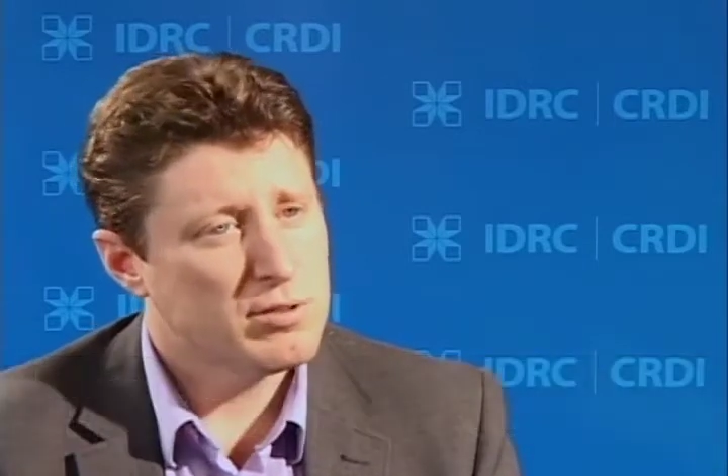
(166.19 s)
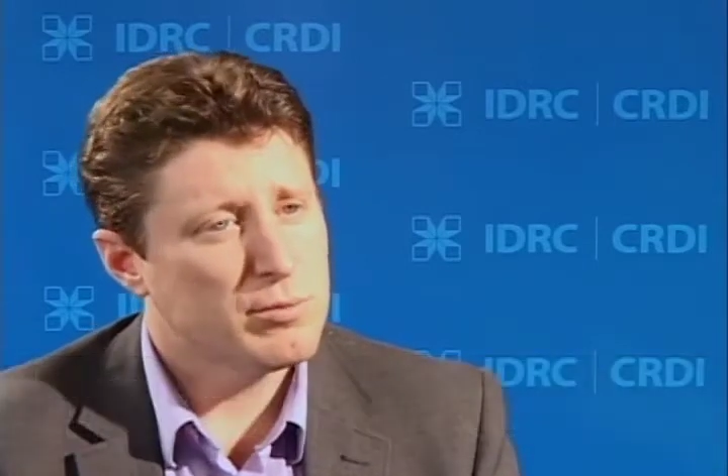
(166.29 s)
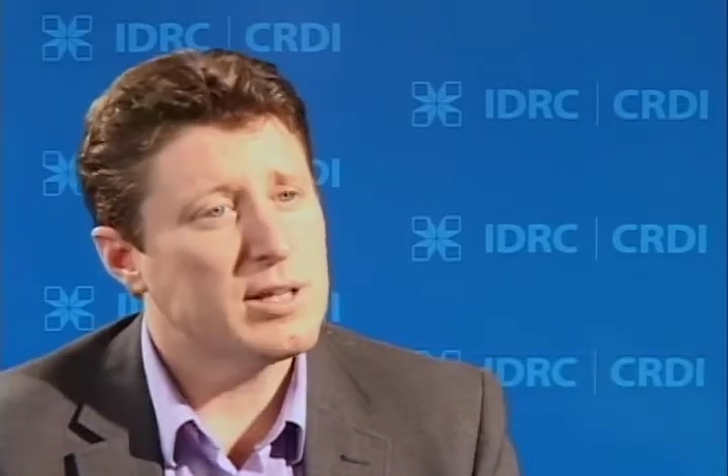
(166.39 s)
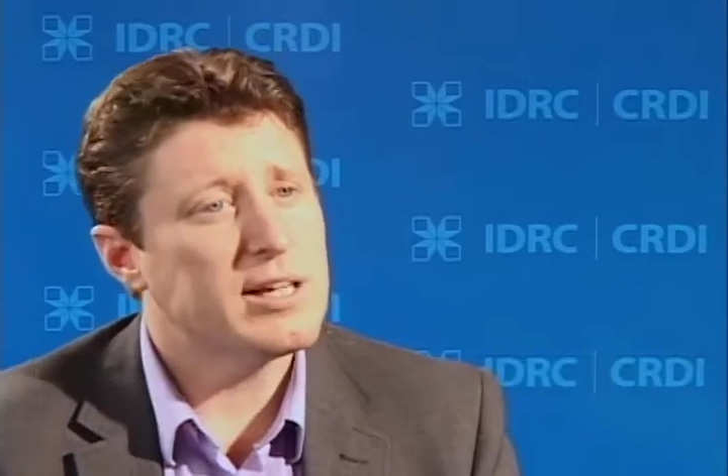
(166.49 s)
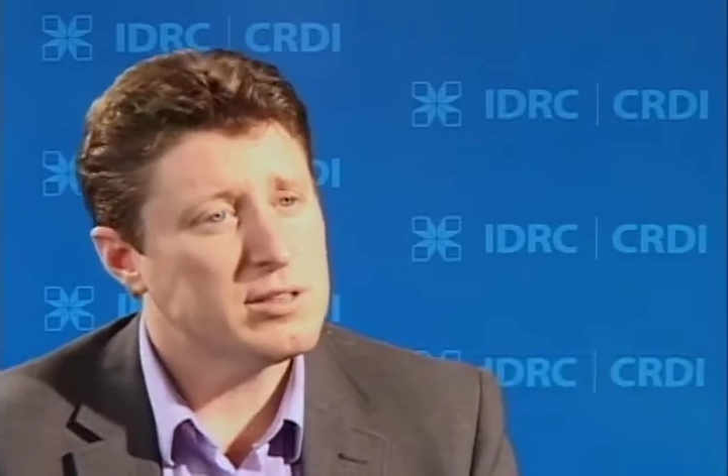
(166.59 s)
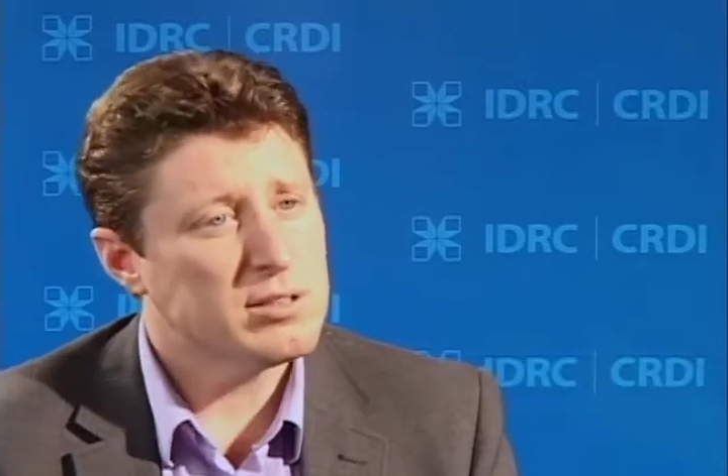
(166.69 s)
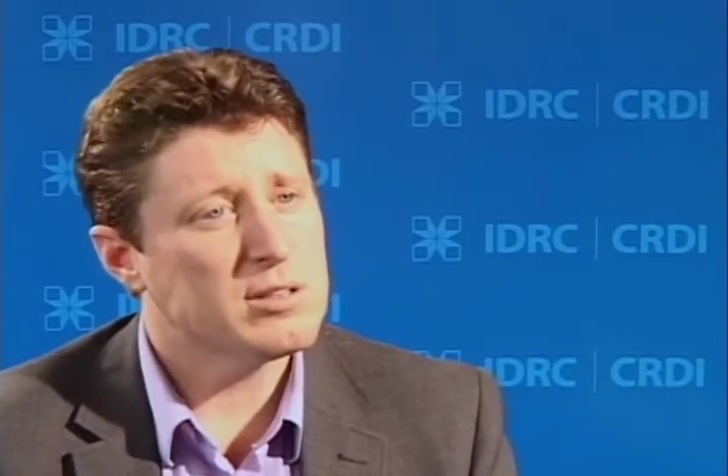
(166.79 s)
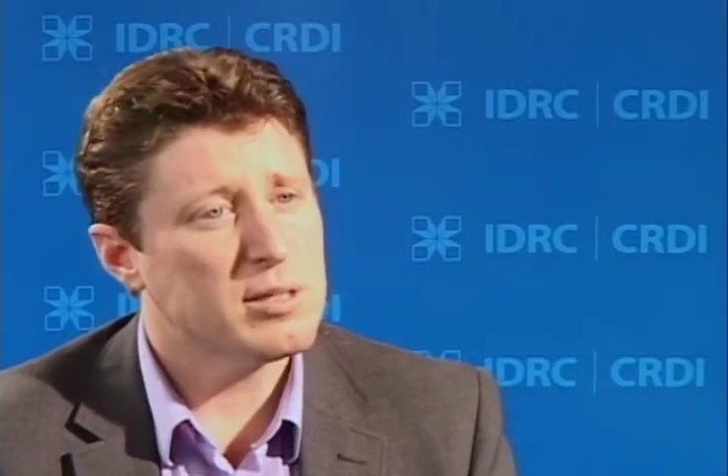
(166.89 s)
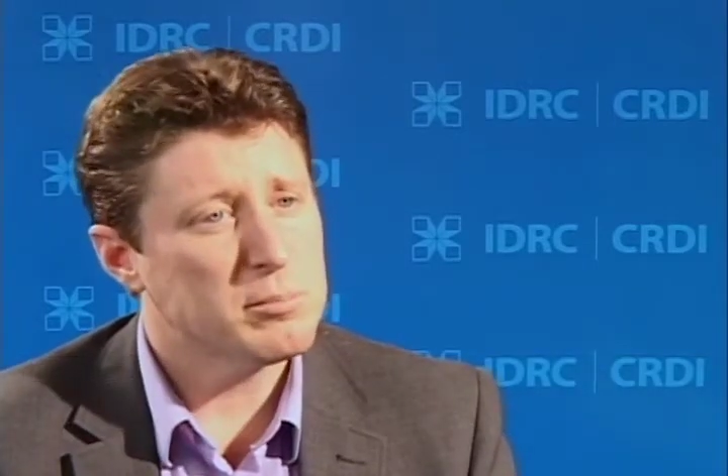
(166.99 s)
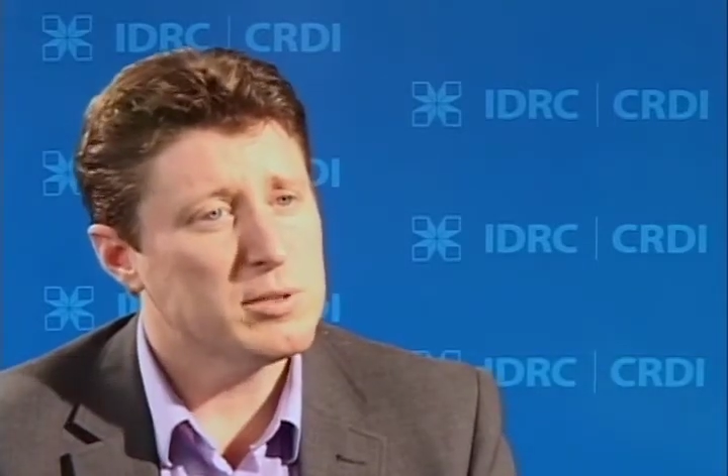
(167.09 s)

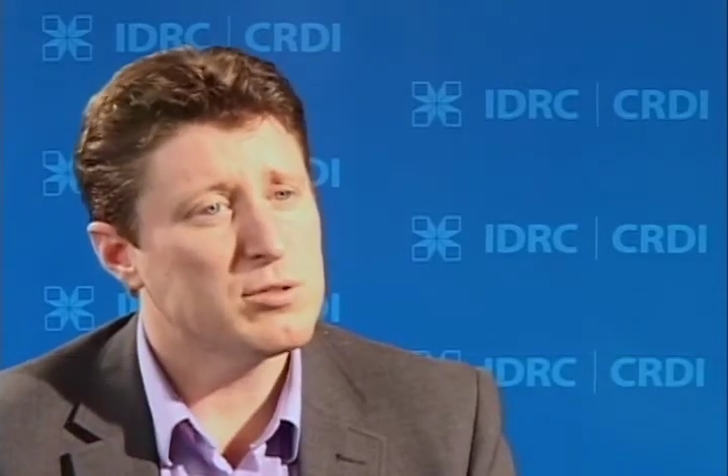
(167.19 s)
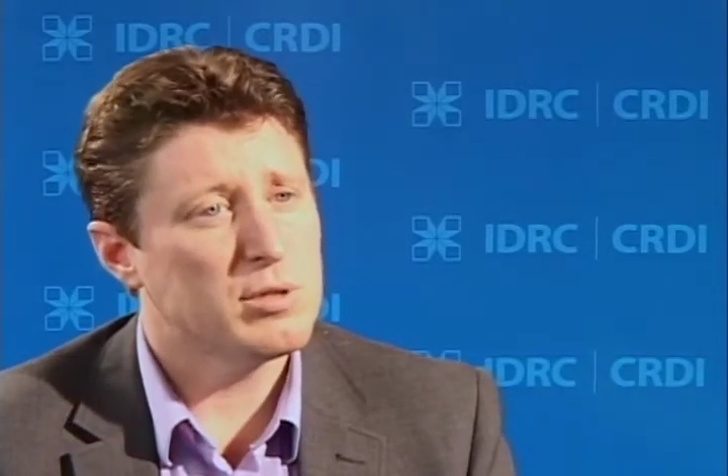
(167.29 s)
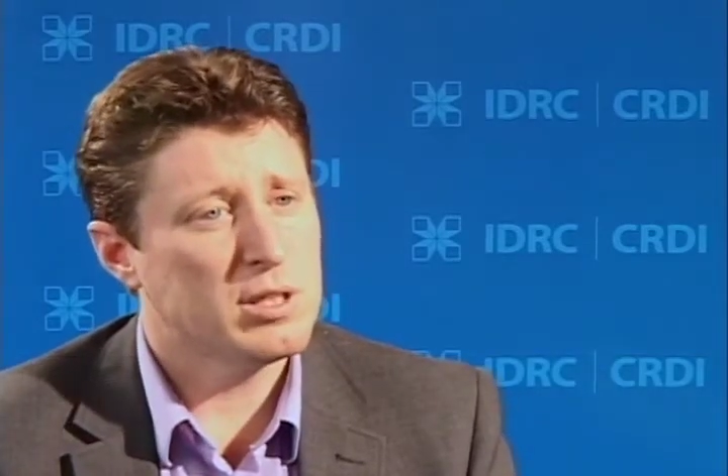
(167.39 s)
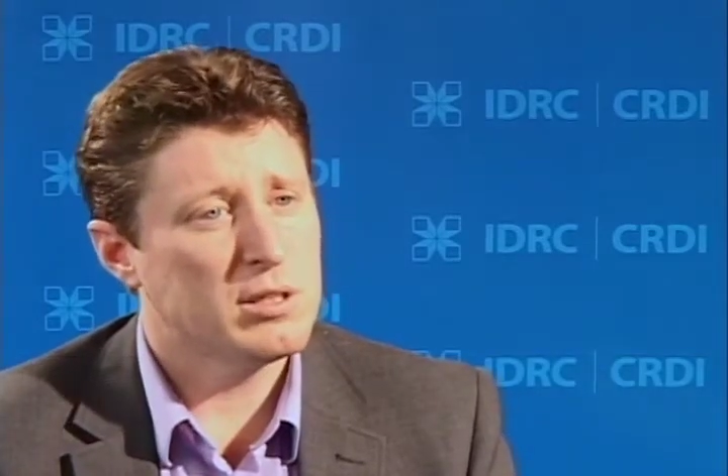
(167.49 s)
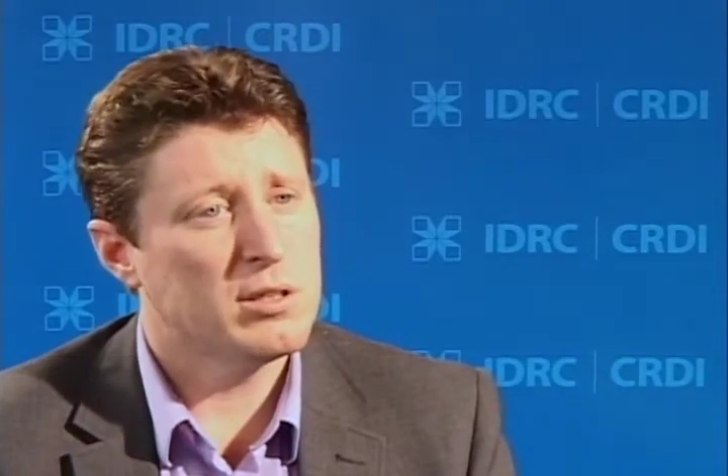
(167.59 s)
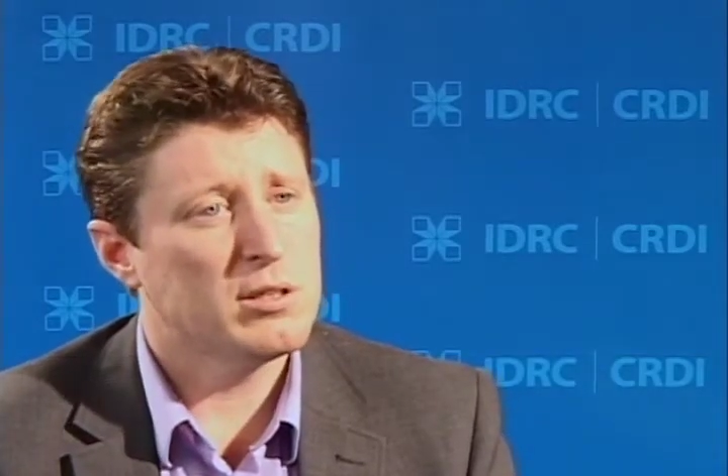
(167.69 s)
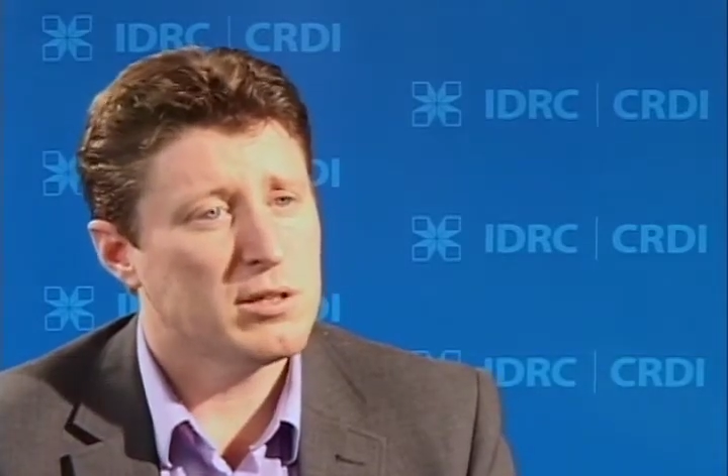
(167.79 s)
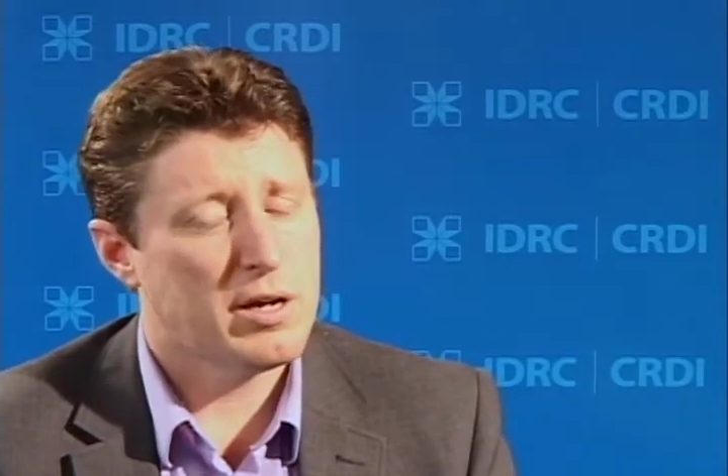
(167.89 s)
relationship between